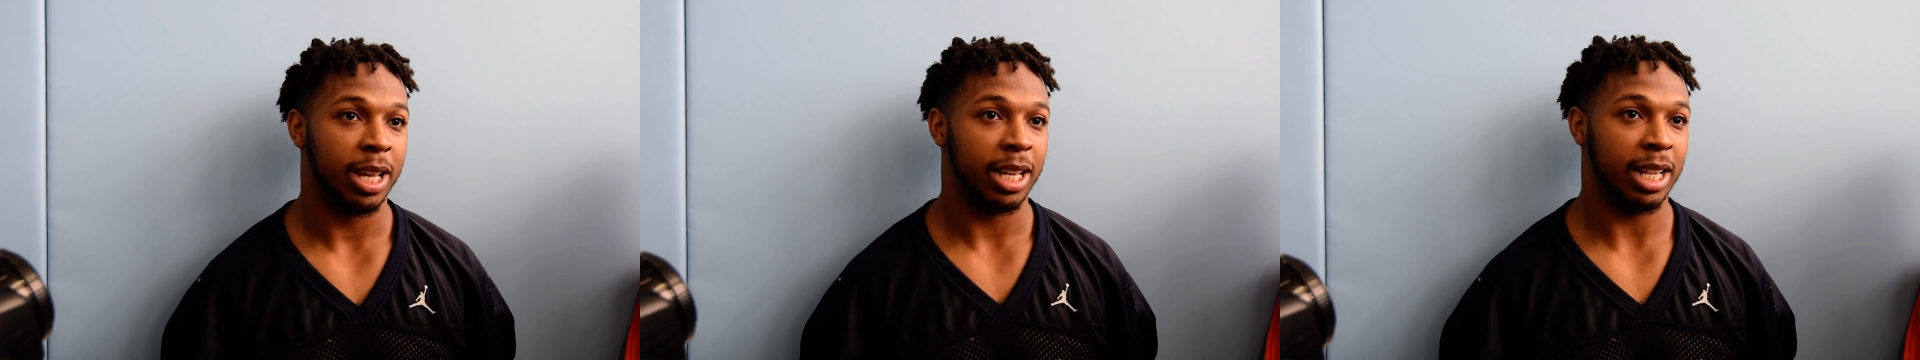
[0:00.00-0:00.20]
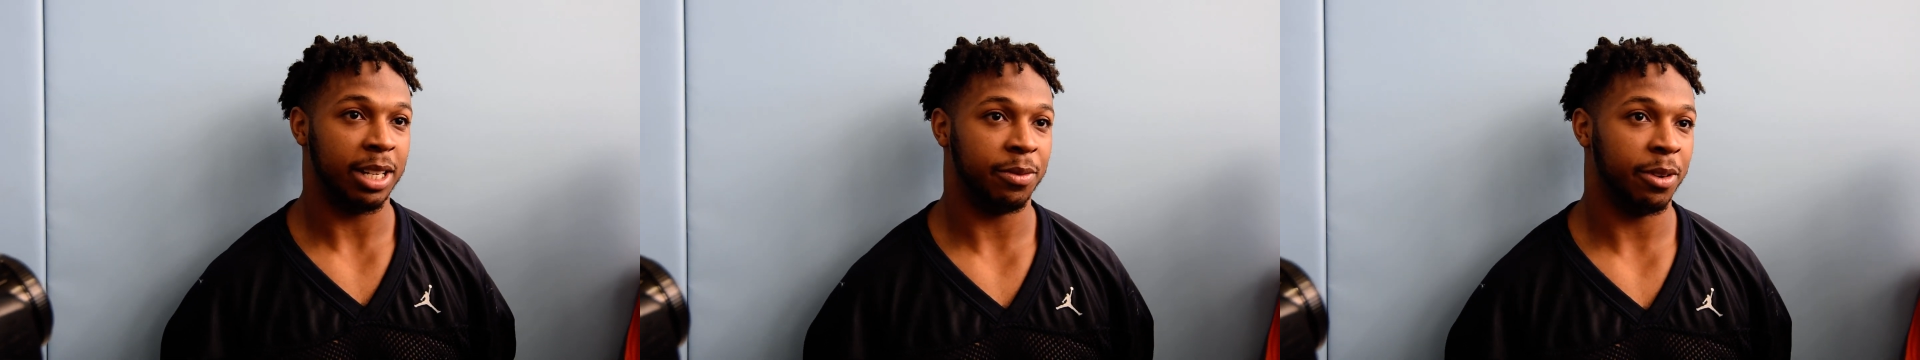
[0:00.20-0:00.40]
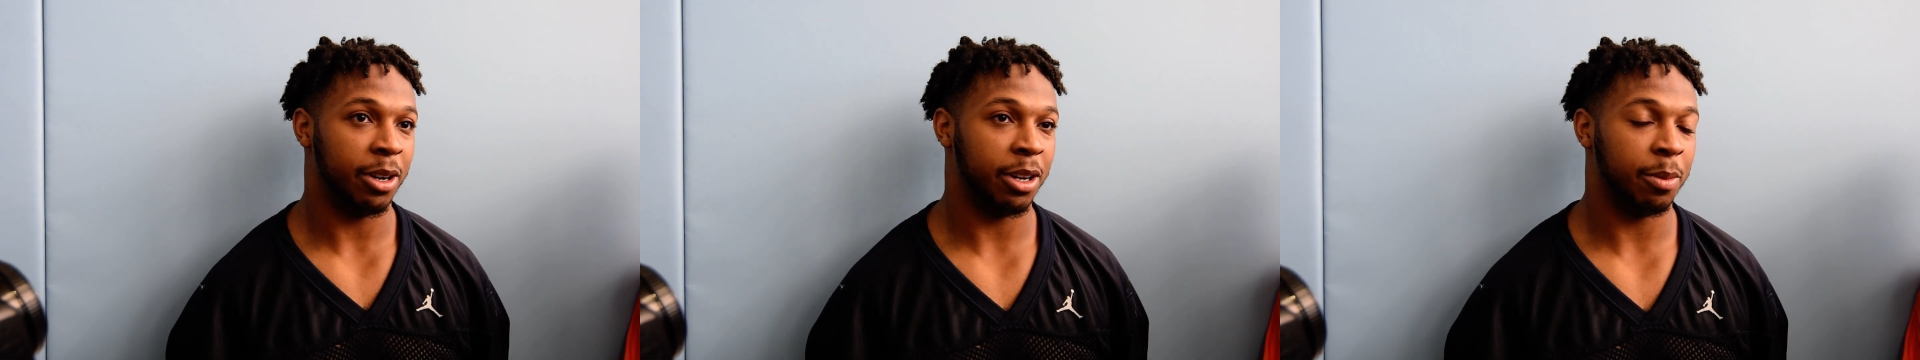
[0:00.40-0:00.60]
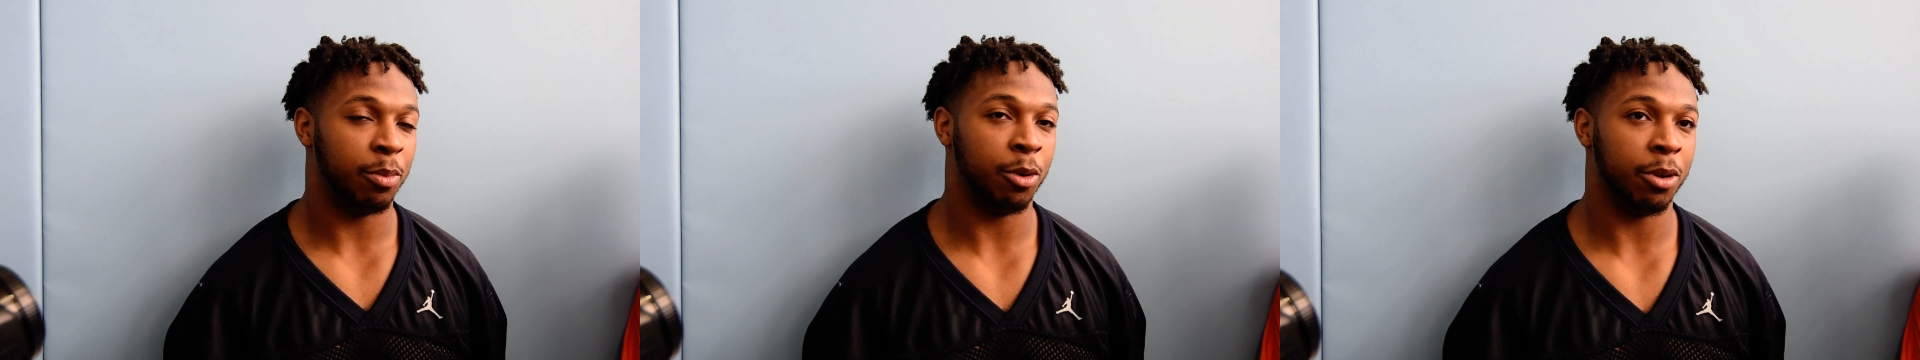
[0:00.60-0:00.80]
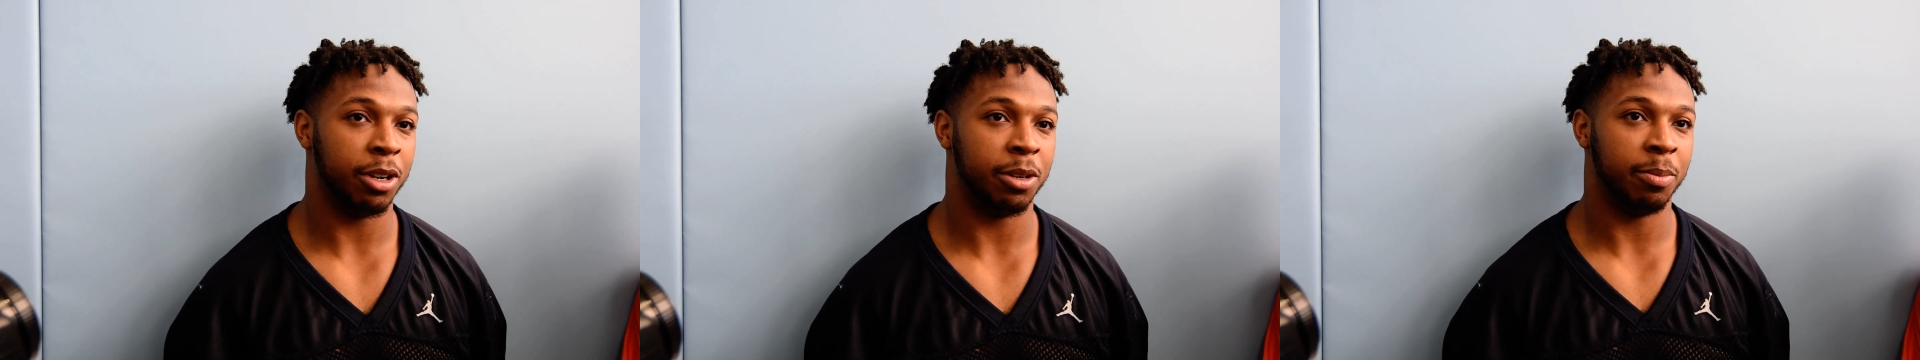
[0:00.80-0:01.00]
That's very
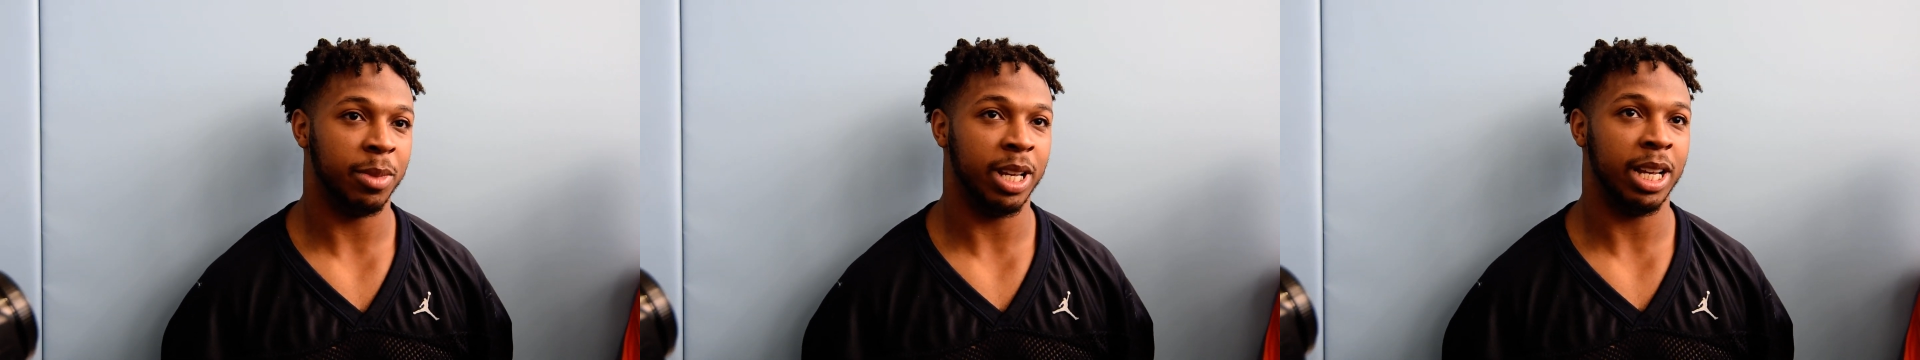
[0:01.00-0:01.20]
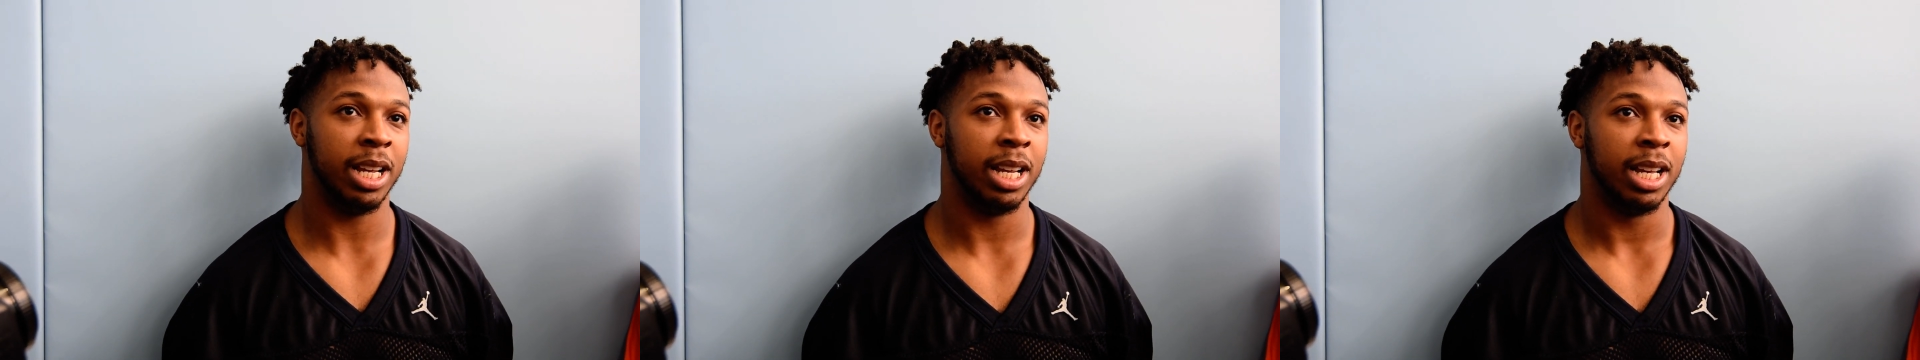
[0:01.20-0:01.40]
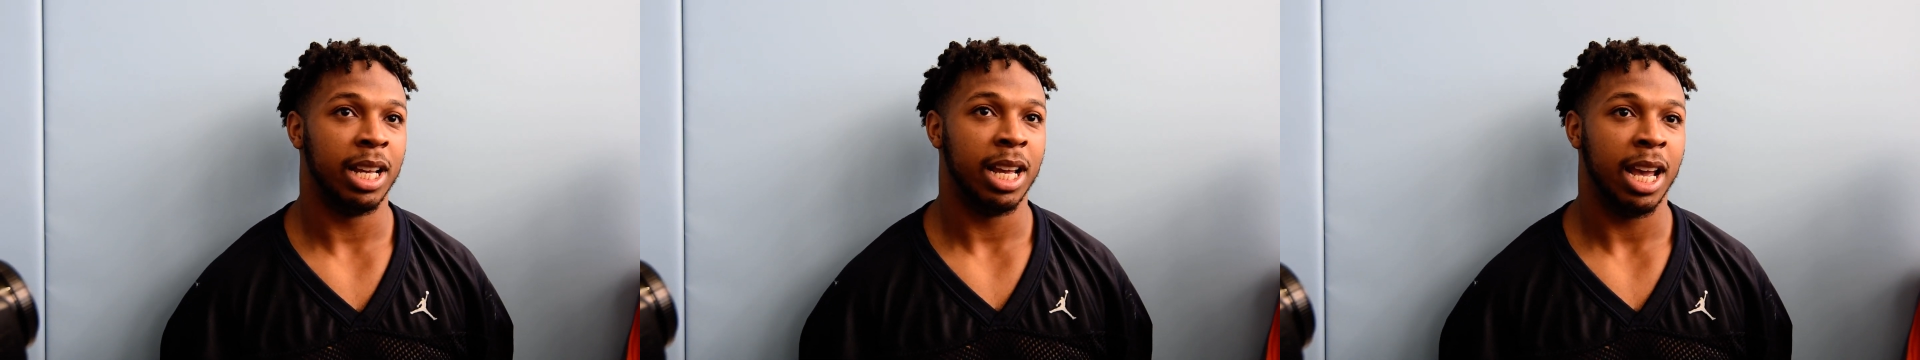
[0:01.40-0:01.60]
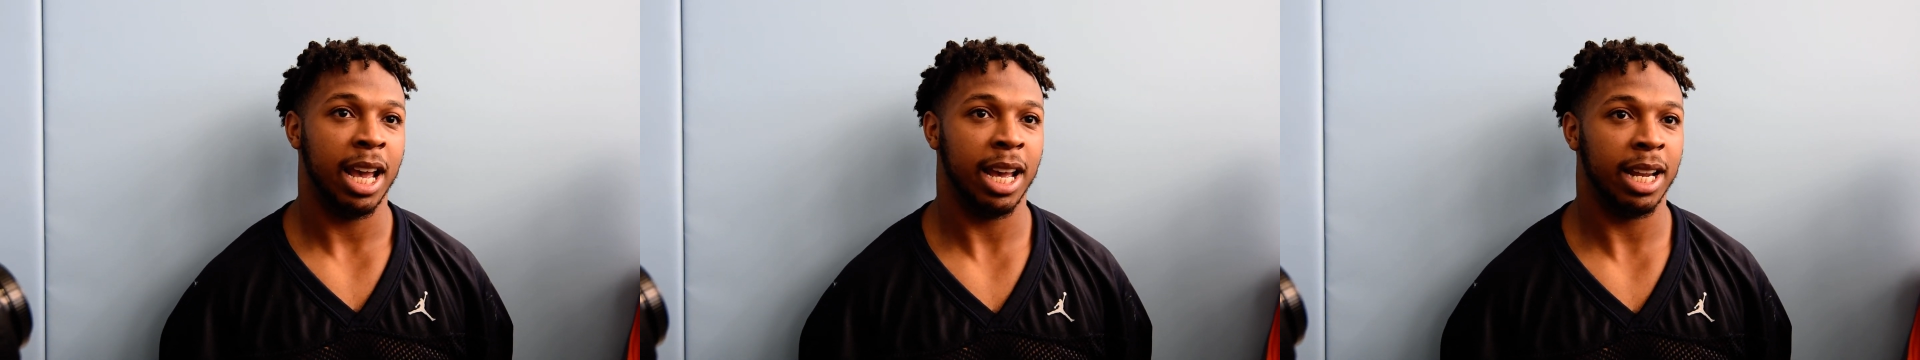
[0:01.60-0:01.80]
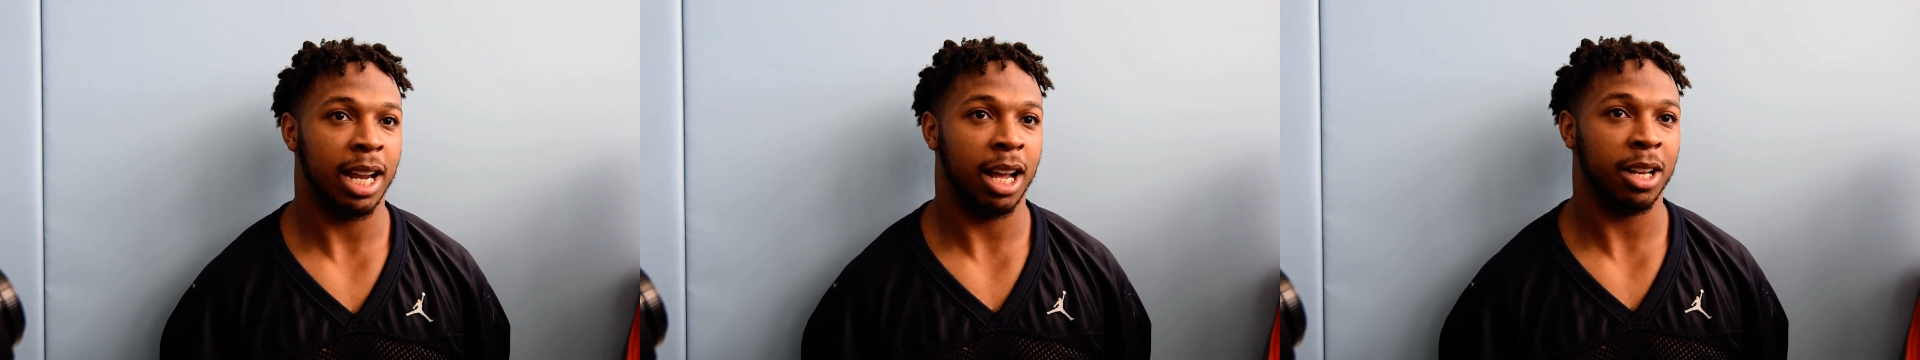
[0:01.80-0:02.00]
important to me.
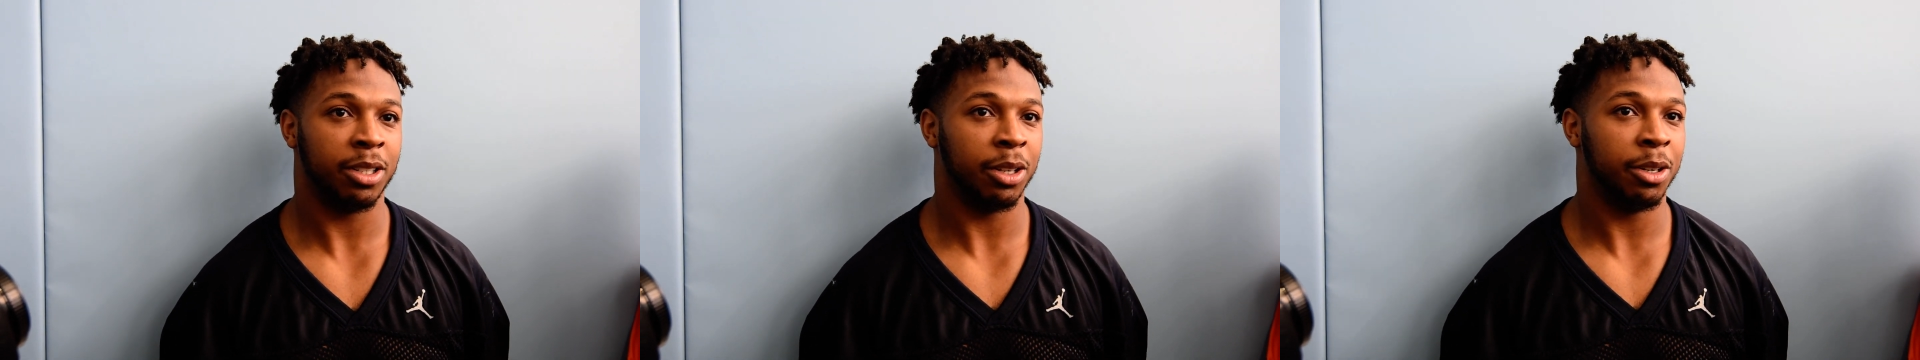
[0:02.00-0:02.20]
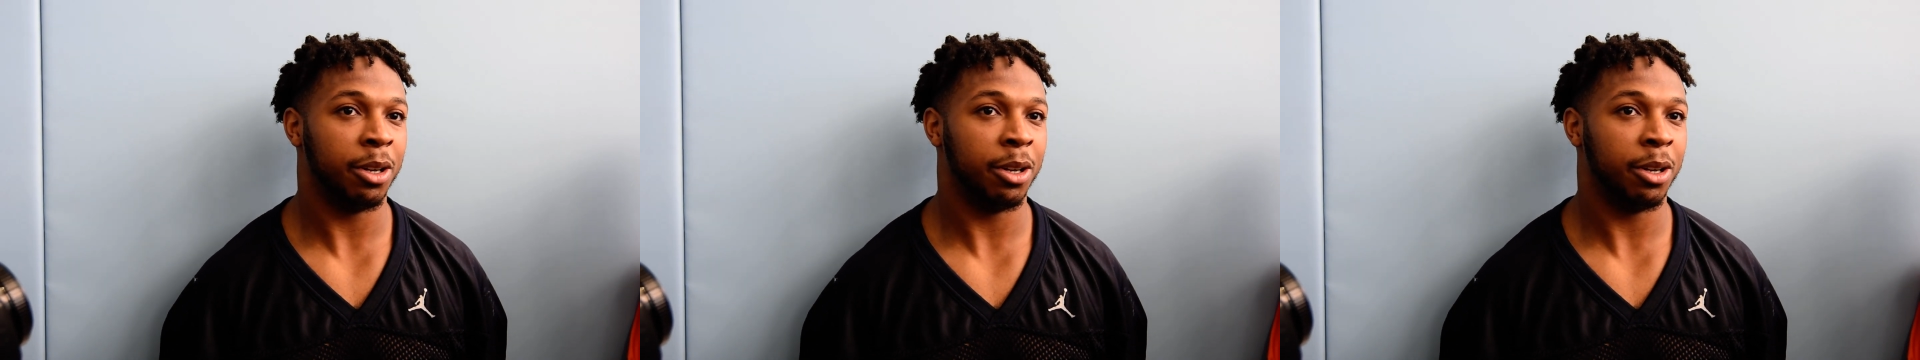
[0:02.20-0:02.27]
And I also